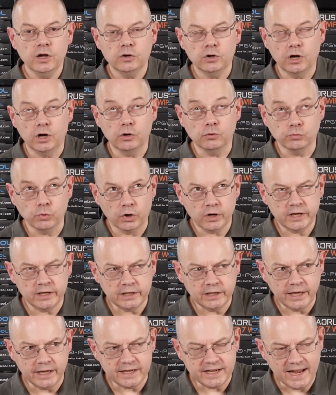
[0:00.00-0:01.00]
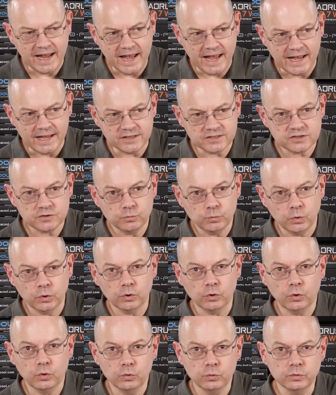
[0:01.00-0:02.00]
Rocket Lake S
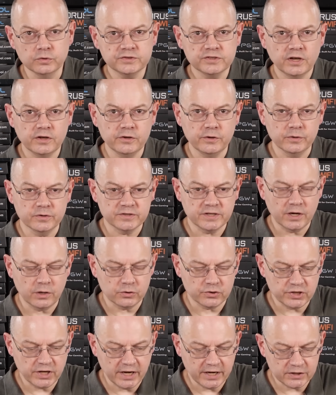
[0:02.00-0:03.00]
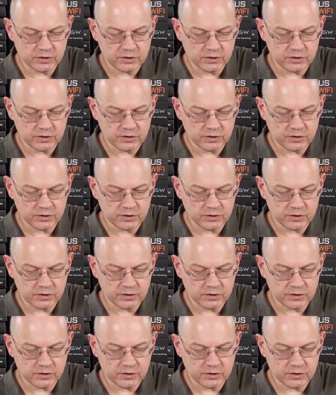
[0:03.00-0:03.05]
will also use LGA